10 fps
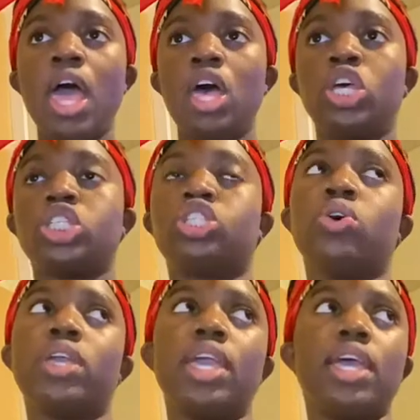So
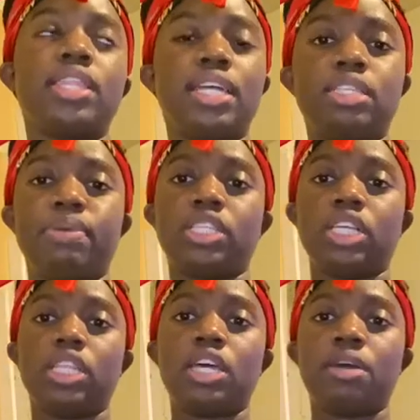yeah, that's
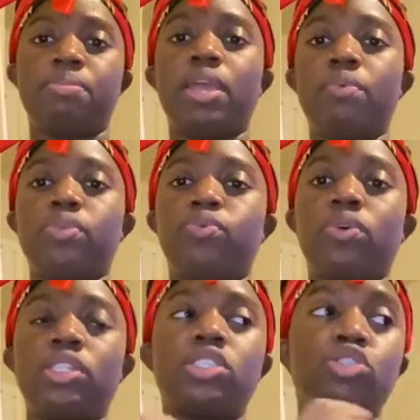basically the update with
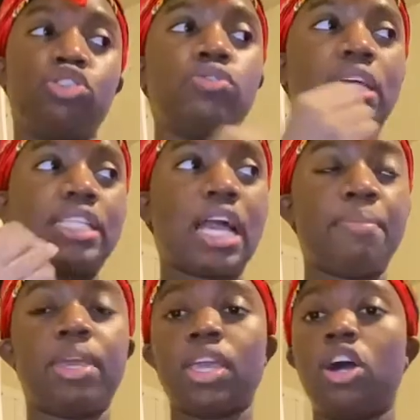what's new that's
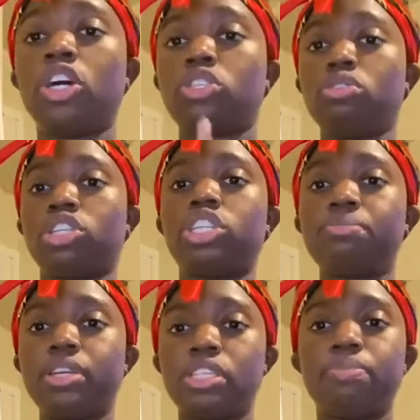coming. Also, the
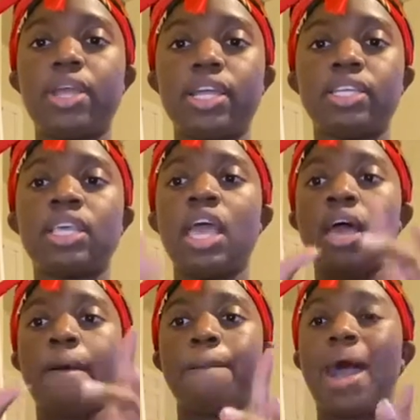shimmering sprays,
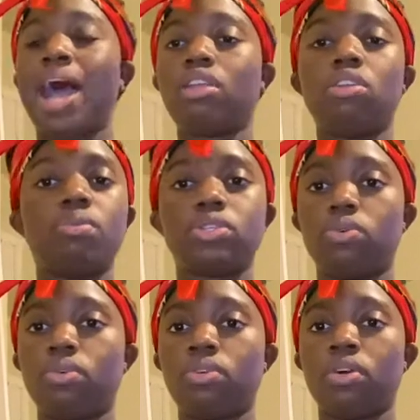I don't know what's
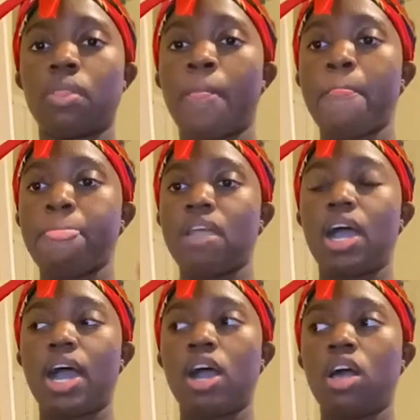going on.
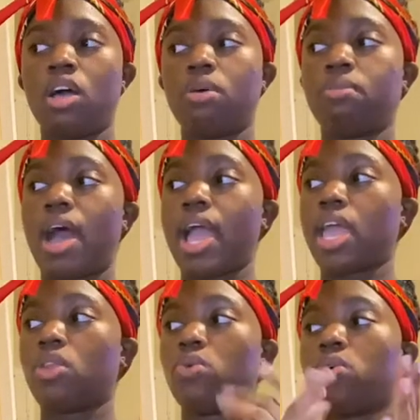I
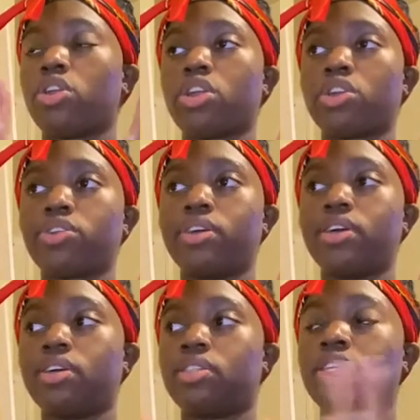had ordered
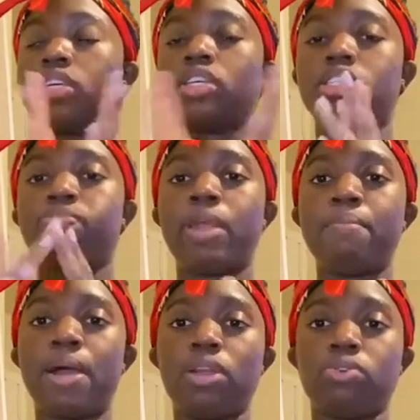the spray
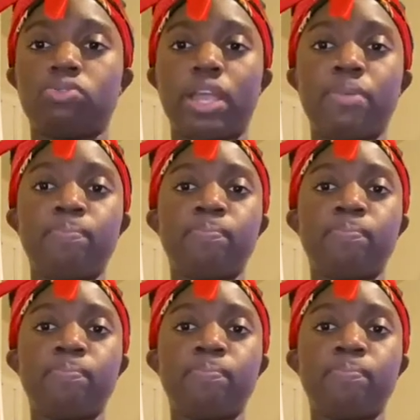bottles, right?